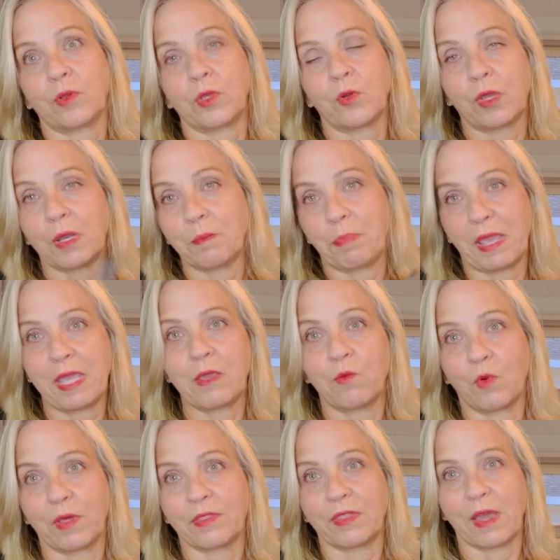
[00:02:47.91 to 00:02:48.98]
You can paint
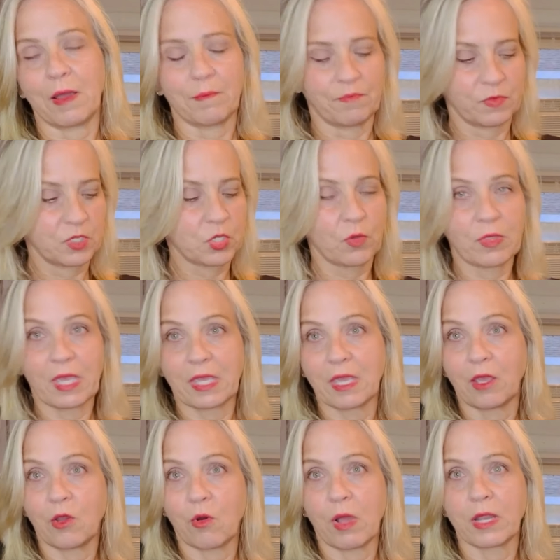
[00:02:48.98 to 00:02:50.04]
with them. So they
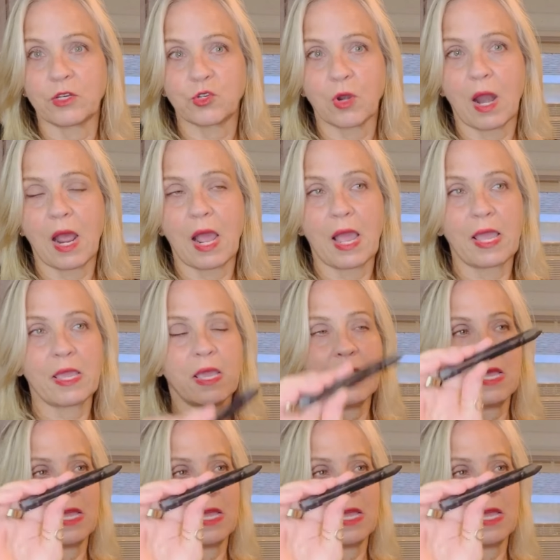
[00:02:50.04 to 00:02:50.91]
can go on dry.